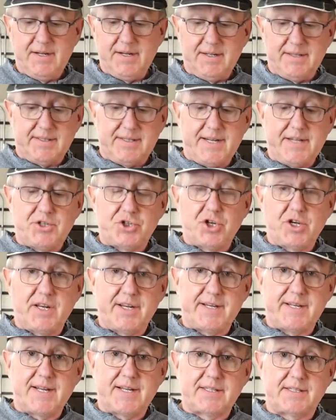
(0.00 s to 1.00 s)
essentially
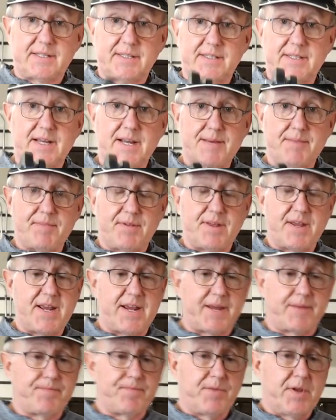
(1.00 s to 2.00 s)
does the same
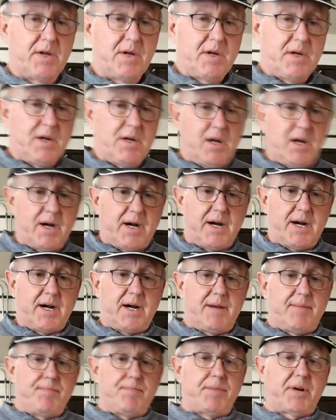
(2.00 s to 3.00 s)
thing,
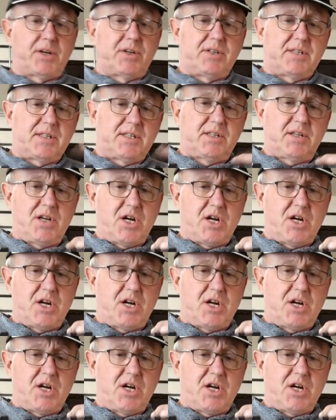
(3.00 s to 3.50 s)
because